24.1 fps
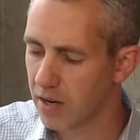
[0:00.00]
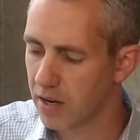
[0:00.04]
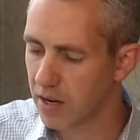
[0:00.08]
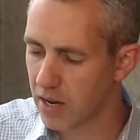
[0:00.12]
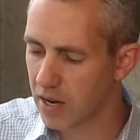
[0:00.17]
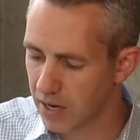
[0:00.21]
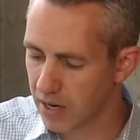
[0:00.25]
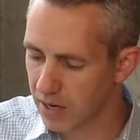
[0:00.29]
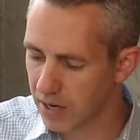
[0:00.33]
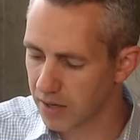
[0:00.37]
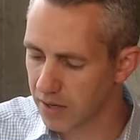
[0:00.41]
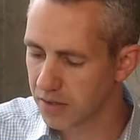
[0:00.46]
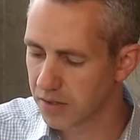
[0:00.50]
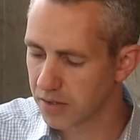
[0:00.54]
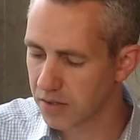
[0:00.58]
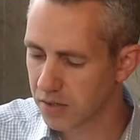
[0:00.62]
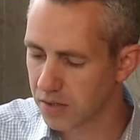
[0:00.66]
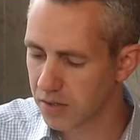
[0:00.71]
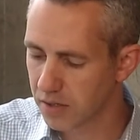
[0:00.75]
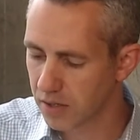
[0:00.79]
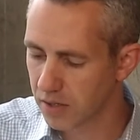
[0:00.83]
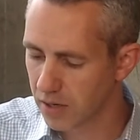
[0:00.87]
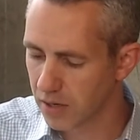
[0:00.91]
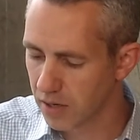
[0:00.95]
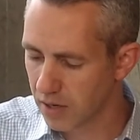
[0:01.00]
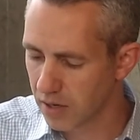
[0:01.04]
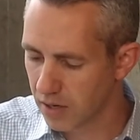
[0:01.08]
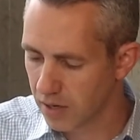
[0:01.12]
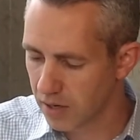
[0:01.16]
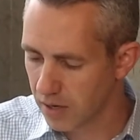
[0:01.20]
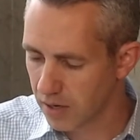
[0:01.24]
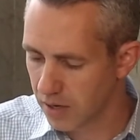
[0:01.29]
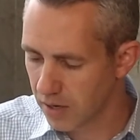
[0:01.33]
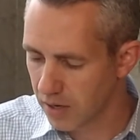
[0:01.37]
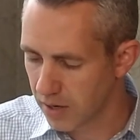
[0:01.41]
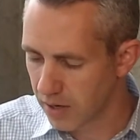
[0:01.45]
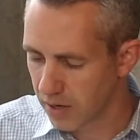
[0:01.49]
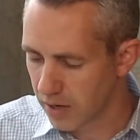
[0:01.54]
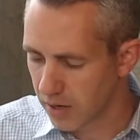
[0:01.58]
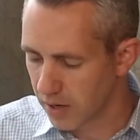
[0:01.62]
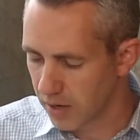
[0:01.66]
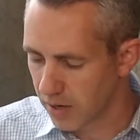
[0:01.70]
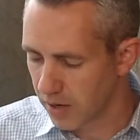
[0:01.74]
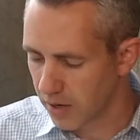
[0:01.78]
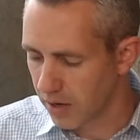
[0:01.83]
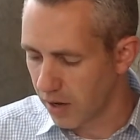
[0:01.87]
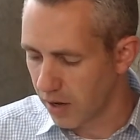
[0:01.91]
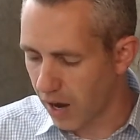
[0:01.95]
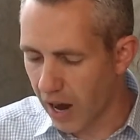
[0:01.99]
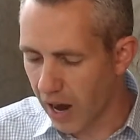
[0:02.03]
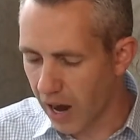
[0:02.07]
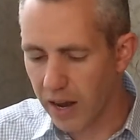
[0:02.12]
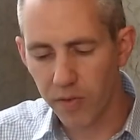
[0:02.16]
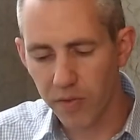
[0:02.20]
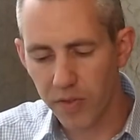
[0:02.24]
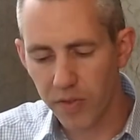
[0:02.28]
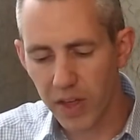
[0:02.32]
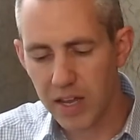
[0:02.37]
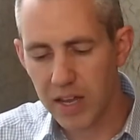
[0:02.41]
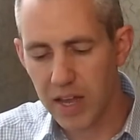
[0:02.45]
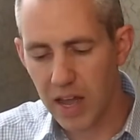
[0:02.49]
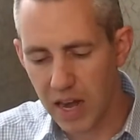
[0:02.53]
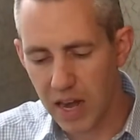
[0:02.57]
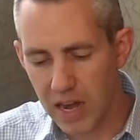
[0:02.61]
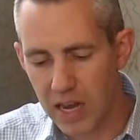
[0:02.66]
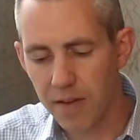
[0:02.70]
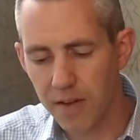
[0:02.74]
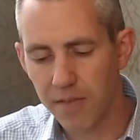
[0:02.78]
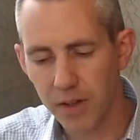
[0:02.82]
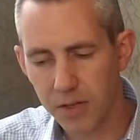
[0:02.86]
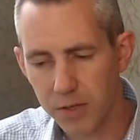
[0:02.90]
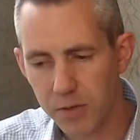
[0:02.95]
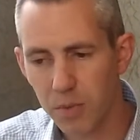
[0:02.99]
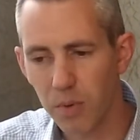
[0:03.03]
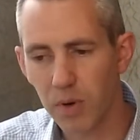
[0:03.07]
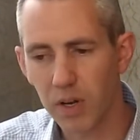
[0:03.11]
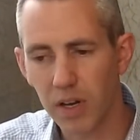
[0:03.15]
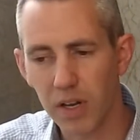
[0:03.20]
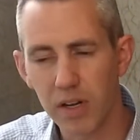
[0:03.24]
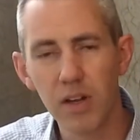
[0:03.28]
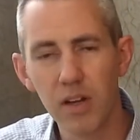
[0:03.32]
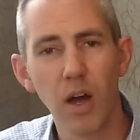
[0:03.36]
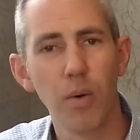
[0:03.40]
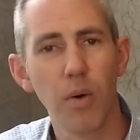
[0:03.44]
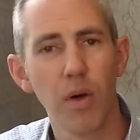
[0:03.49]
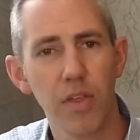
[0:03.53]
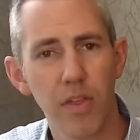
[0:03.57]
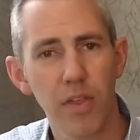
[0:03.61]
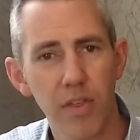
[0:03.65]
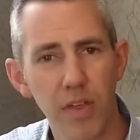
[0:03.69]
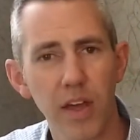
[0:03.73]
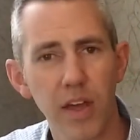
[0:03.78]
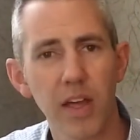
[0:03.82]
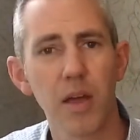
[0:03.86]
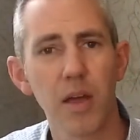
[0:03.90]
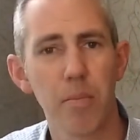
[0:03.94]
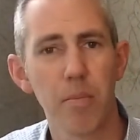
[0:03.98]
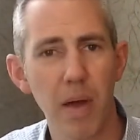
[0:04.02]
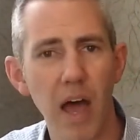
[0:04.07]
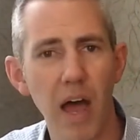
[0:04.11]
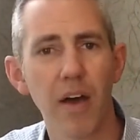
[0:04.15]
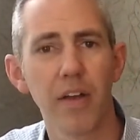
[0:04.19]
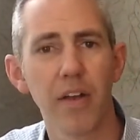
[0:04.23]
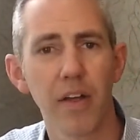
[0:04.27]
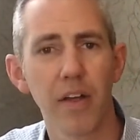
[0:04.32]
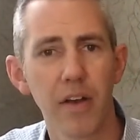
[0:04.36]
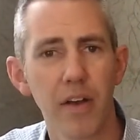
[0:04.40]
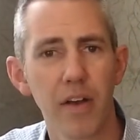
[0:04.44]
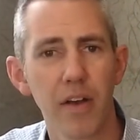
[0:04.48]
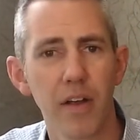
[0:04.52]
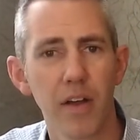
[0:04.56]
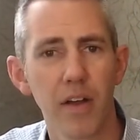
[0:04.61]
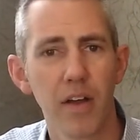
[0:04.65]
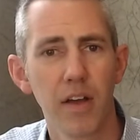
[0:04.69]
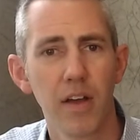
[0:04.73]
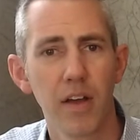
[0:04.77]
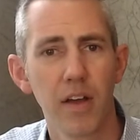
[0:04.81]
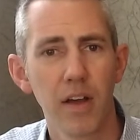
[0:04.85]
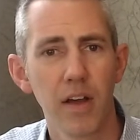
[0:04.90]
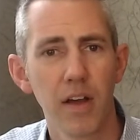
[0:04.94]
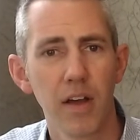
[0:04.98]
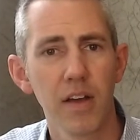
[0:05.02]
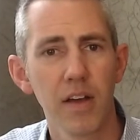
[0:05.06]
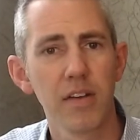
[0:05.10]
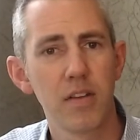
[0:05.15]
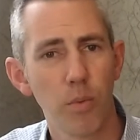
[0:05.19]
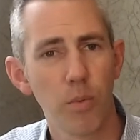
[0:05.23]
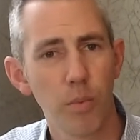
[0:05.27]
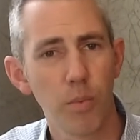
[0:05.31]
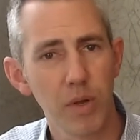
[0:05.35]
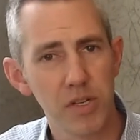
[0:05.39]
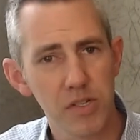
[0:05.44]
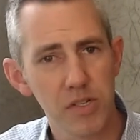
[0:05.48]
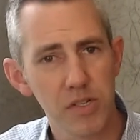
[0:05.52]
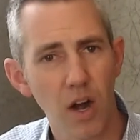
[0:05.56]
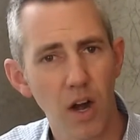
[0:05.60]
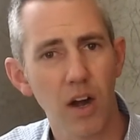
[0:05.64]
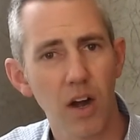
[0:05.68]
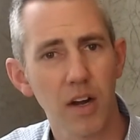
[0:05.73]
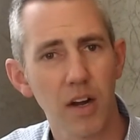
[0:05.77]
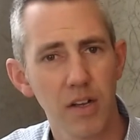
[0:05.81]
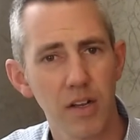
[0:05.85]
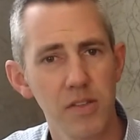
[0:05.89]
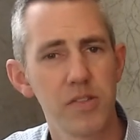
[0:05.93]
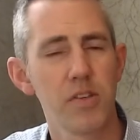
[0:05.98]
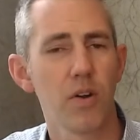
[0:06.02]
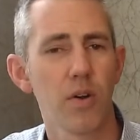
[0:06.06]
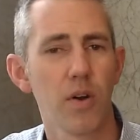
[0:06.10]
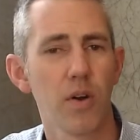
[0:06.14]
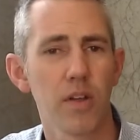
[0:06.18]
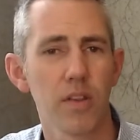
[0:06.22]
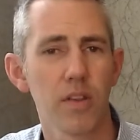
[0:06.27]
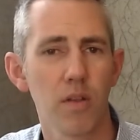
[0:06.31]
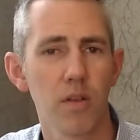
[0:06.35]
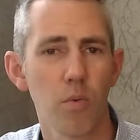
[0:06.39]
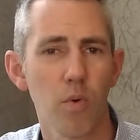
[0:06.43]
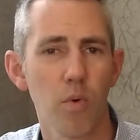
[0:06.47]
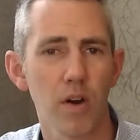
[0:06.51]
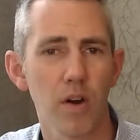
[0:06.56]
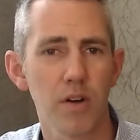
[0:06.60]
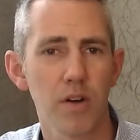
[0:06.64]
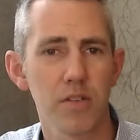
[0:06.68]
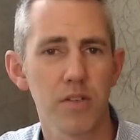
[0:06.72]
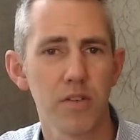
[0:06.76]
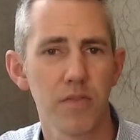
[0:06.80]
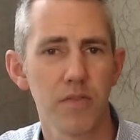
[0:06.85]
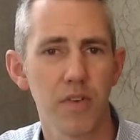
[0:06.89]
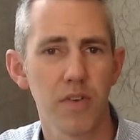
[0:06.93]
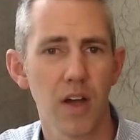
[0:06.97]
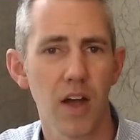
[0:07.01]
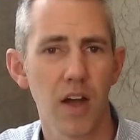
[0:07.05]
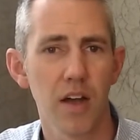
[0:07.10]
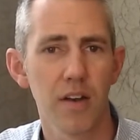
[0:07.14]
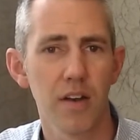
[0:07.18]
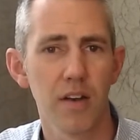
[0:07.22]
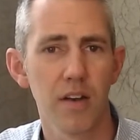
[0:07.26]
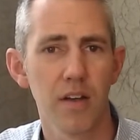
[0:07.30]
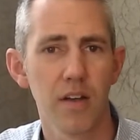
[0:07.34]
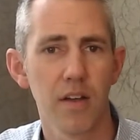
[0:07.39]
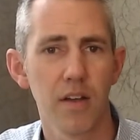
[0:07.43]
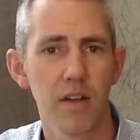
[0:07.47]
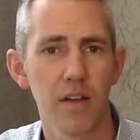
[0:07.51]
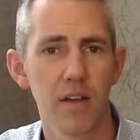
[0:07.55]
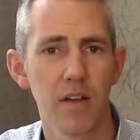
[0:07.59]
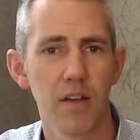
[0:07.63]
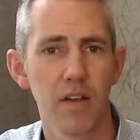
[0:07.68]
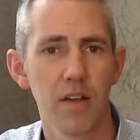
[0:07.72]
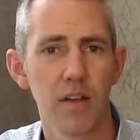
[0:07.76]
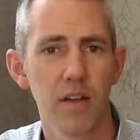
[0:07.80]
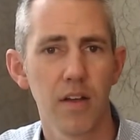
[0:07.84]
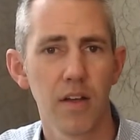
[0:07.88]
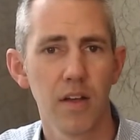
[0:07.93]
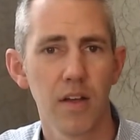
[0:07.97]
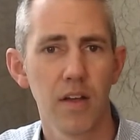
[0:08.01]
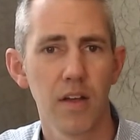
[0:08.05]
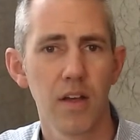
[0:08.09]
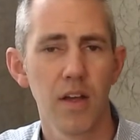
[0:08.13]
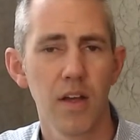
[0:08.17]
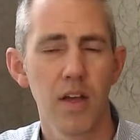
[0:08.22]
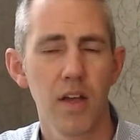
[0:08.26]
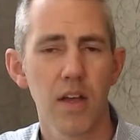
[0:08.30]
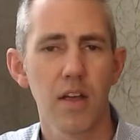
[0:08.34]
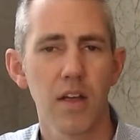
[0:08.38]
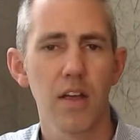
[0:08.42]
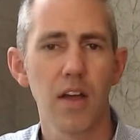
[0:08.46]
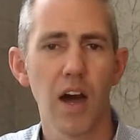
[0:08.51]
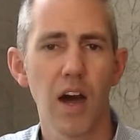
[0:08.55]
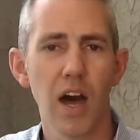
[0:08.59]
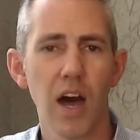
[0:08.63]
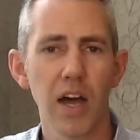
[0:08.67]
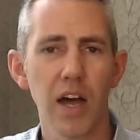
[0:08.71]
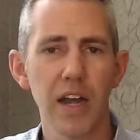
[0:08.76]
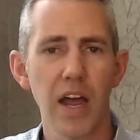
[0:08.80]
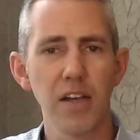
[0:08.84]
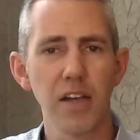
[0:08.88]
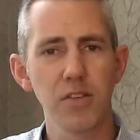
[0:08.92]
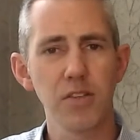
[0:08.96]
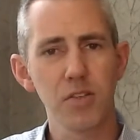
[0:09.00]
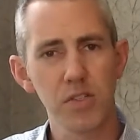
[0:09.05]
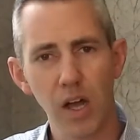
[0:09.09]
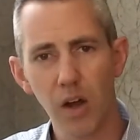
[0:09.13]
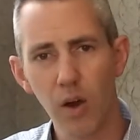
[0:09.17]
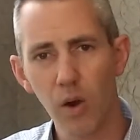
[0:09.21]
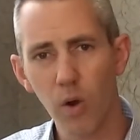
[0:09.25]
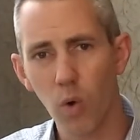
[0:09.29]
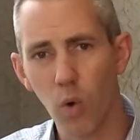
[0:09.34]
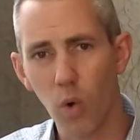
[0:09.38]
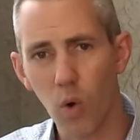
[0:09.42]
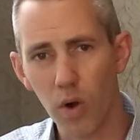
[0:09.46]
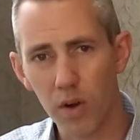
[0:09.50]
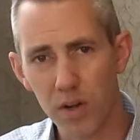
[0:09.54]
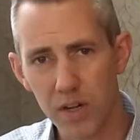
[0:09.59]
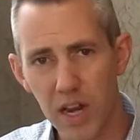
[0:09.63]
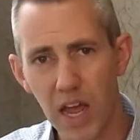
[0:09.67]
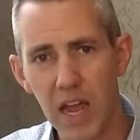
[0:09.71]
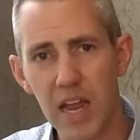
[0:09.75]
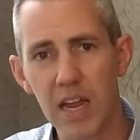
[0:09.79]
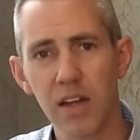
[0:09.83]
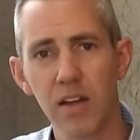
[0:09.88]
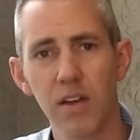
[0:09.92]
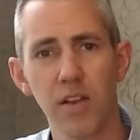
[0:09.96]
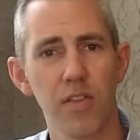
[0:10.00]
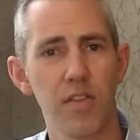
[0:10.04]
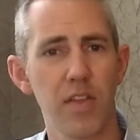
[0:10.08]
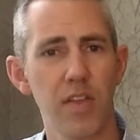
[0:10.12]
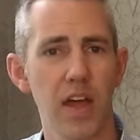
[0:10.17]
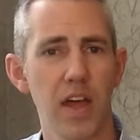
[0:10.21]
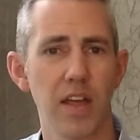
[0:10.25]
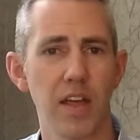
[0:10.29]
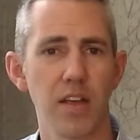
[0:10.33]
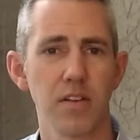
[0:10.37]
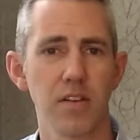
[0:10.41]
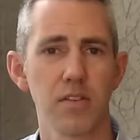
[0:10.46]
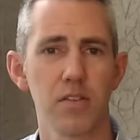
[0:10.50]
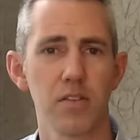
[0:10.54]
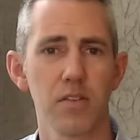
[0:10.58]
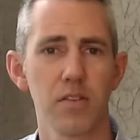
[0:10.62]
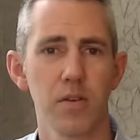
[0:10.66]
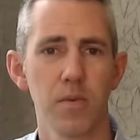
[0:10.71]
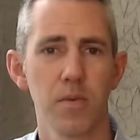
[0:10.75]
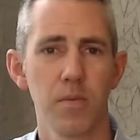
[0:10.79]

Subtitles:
is? I don't think any of us really know a thing about it until we start considering the works of God. God has so ordained things